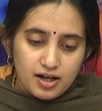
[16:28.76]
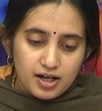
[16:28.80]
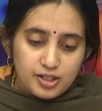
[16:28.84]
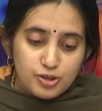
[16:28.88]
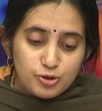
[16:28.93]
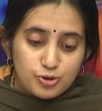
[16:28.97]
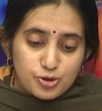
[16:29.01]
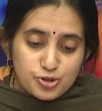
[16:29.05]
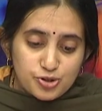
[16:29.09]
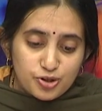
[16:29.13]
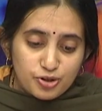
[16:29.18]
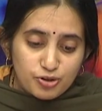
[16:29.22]

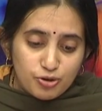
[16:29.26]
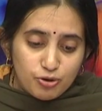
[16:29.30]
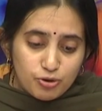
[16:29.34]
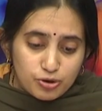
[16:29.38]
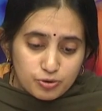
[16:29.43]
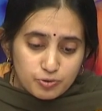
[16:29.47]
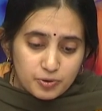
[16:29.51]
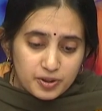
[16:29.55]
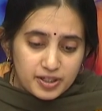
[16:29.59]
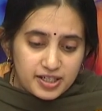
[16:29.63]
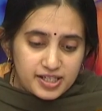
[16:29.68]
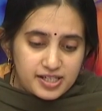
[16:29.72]
Use your own
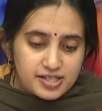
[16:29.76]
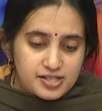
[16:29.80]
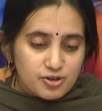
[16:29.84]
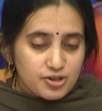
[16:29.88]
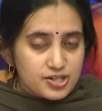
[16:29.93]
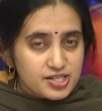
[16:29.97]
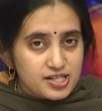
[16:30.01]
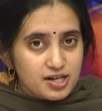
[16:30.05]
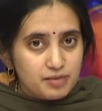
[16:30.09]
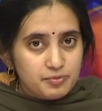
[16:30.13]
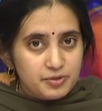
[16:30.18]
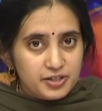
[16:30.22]
words or
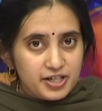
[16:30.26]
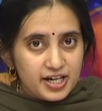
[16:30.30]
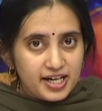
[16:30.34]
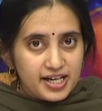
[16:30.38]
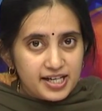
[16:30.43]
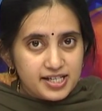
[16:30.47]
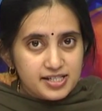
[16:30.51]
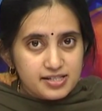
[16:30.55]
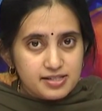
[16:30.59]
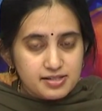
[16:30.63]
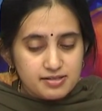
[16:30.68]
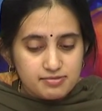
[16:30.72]

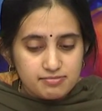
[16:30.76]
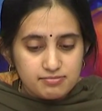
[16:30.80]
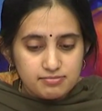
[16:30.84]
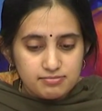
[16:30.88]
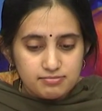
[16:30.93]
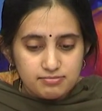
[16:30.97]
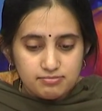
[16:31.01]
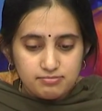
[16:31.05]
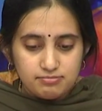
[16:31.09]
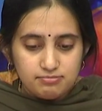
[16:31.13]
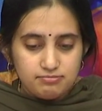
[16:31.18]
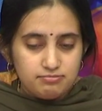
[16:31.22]
summarize
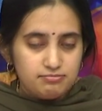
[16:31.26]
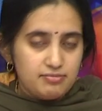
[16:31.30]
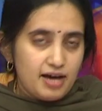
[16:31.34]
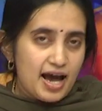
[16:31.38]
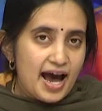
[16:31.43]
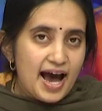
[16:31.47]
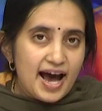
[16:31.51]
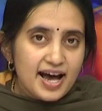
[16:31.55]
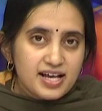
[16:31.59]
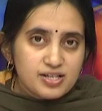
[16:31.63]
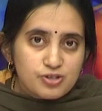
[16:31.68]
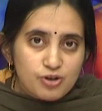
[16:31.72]

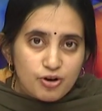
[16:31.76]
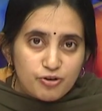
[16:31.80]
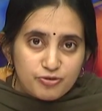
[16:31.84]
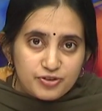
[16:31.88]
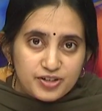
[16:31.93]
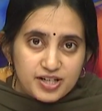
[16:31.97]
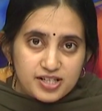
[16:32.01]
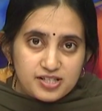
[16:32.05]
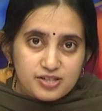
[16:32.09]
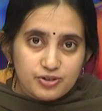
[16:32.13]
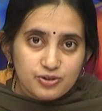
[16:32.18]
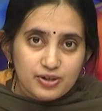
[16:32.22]
as
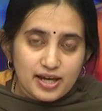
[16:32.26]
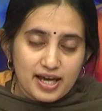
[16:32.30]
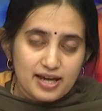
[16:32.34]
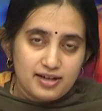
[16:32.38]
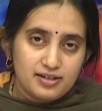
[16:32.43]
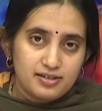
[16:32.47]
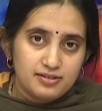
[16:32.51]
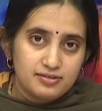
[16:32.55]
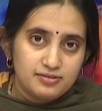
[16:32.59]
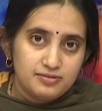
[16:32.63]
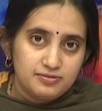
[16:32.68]
often as you can.